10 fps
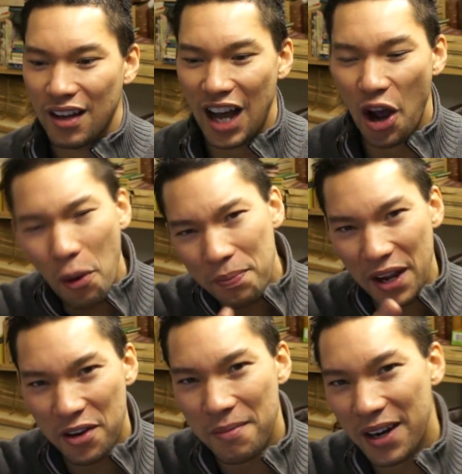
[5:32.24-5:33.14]
I hope
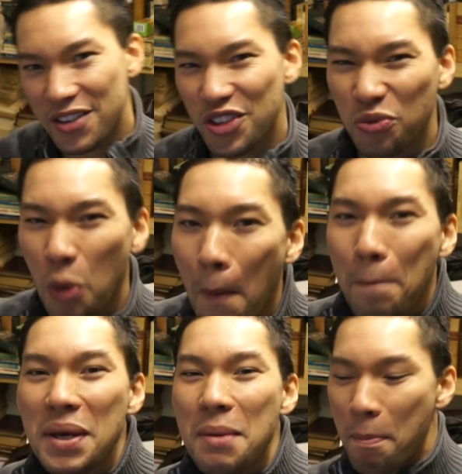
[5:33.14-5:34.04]
that your marriages will
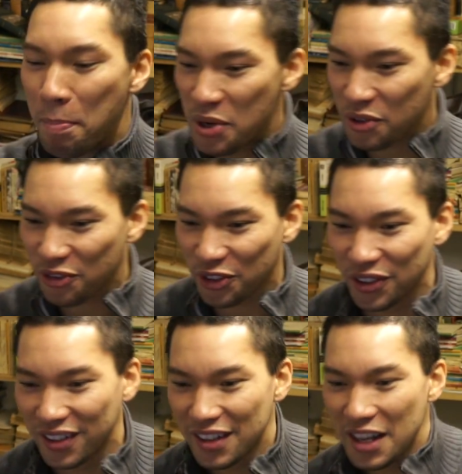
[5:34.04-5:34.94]
be
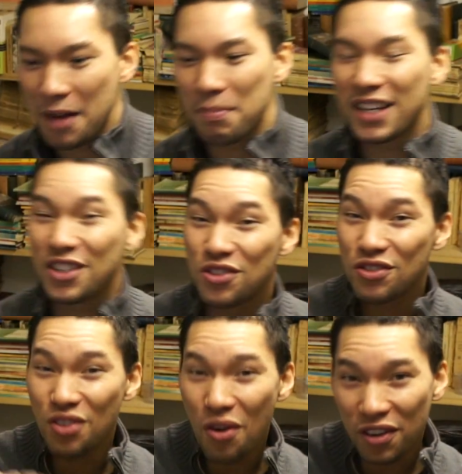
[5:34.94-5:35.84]
beautiful, because you
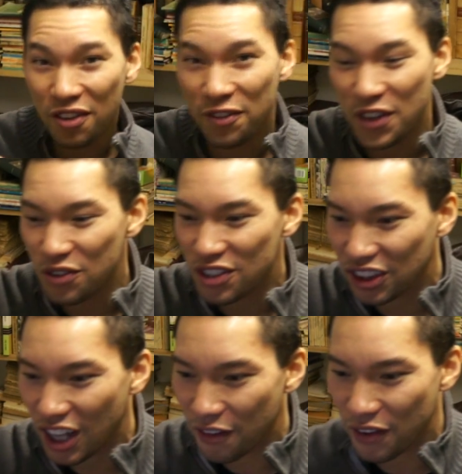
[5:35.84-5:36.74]
don't confuse
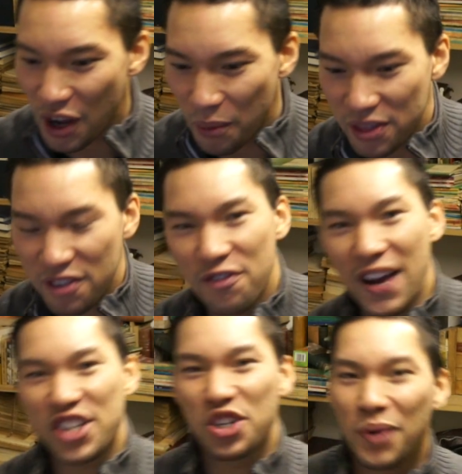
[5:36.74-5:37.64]
love with
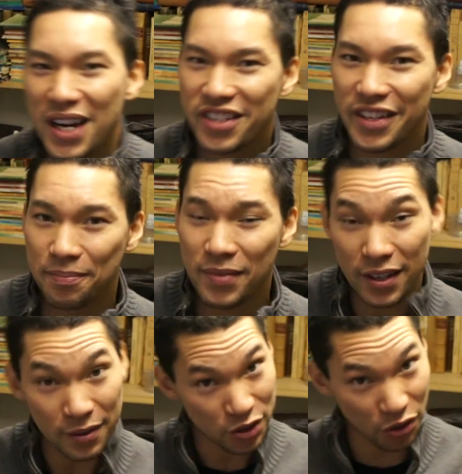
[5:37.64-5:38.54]
infatuation.
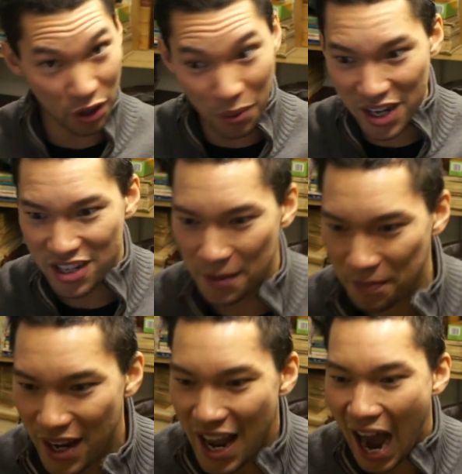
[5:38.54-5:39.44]
So the
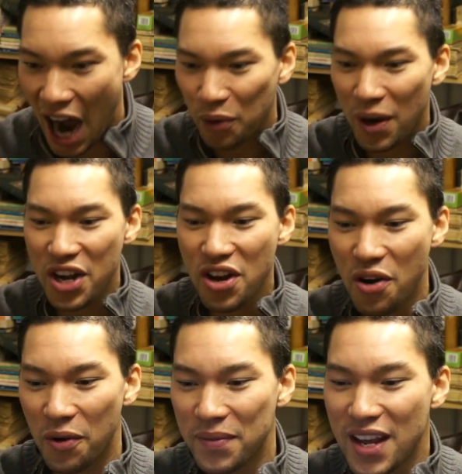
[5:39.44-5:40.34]
question, how do I
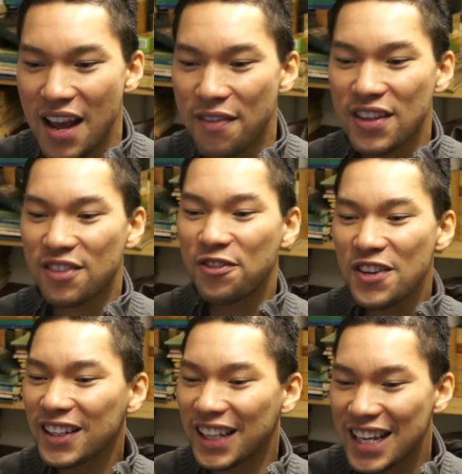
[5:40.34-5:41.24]
know if this
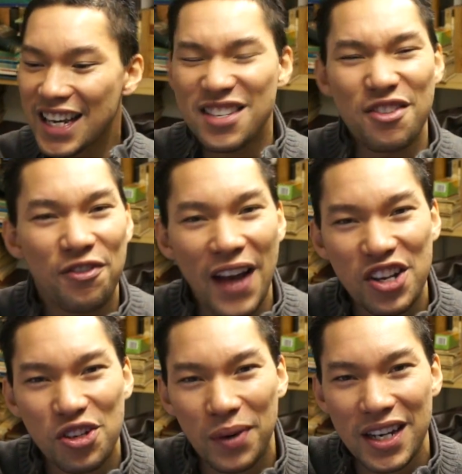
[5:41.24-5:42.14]
feeling is
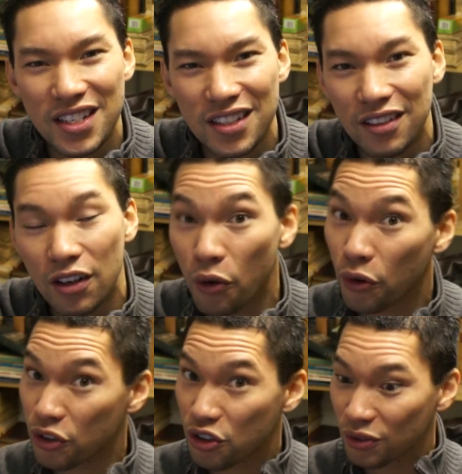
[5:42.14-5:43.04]
infatuation
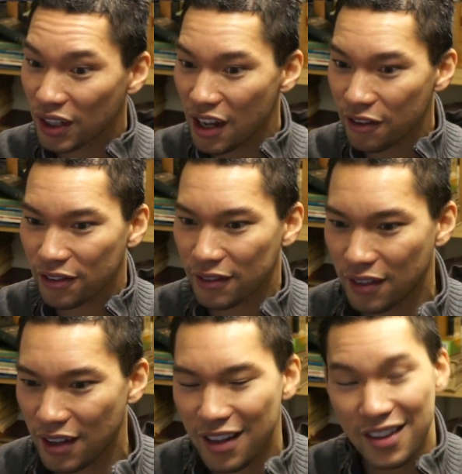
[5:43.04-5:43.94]
or true love?
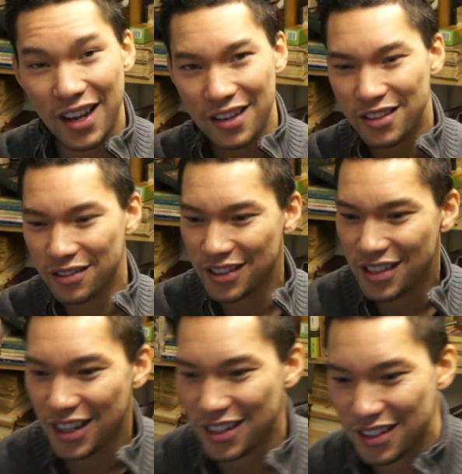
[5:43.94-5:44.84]
The answer
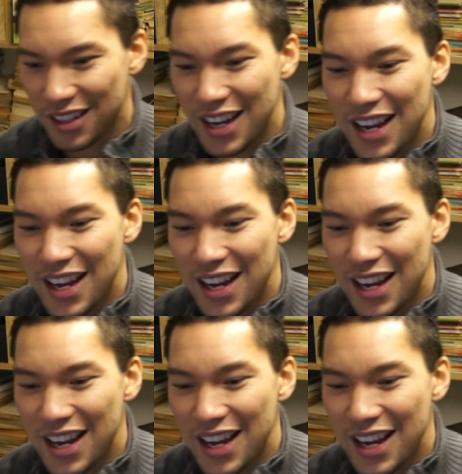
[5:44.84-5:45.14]
is this.